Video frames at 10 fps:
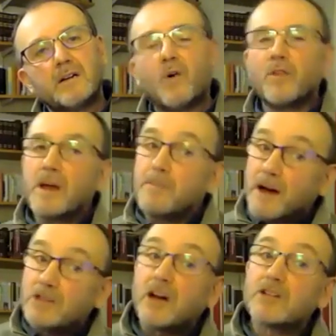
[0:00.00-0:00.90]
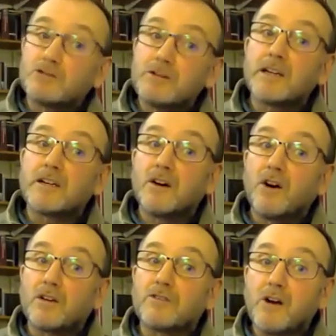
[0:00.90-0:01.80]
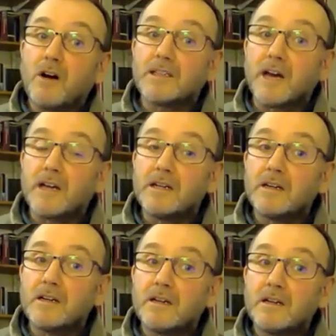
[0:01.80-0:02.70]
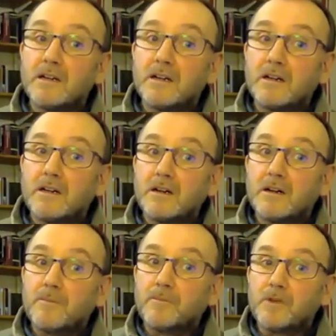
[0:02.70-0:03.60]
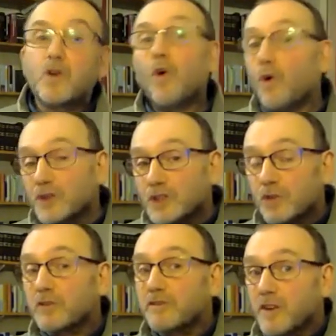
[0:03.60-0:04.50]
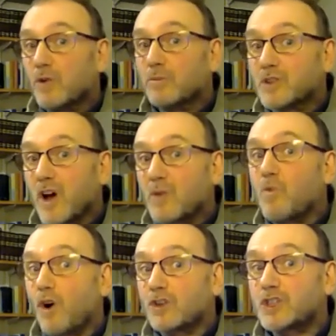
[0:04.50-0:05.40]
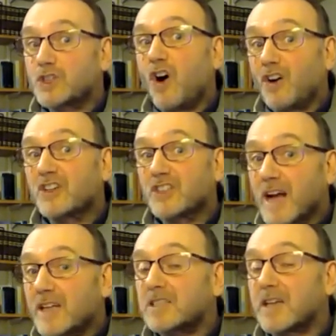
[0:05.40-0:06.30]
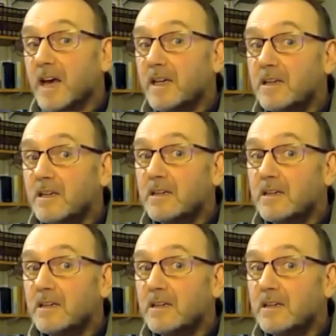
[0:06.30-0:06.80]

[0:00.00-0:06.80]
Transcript: or the amount I drink on a Friday, or the sort of films I watch on a Saturday.